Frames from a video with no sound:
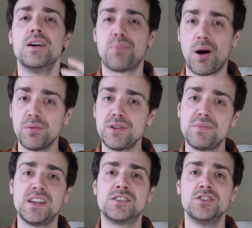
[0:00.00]
probably
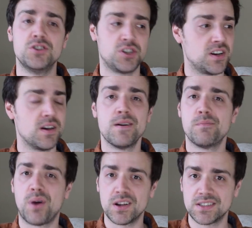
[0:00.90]
means you should
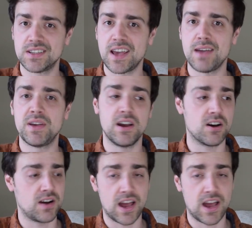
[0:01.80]
pause the tape here